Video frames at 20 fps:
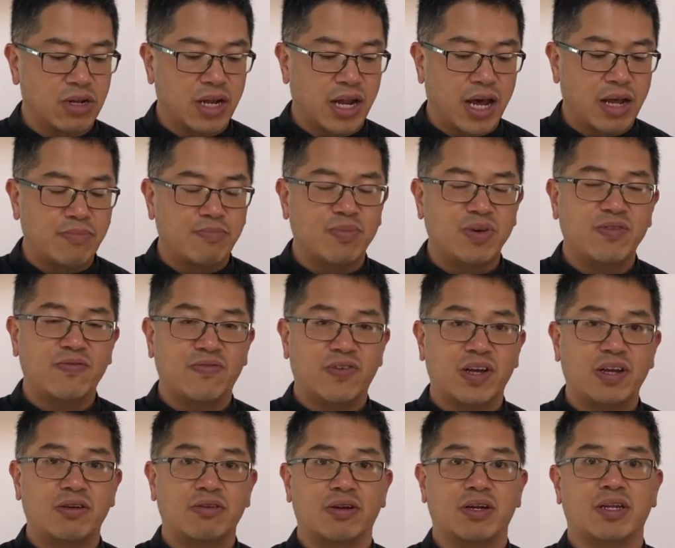not be
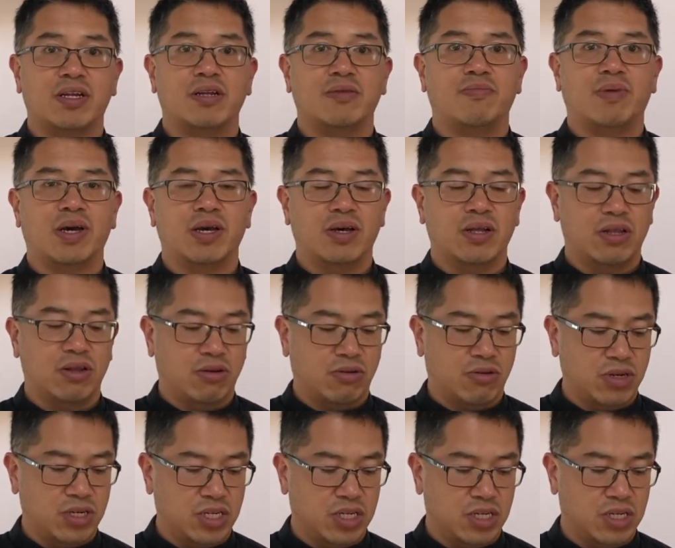venerated by other
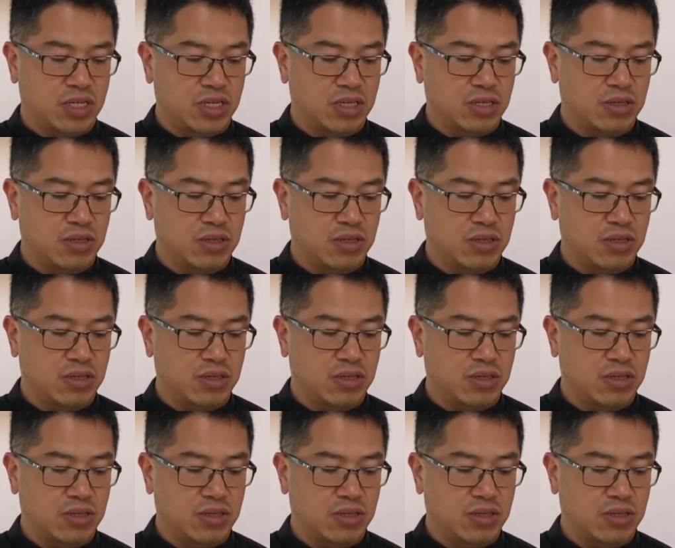Christians.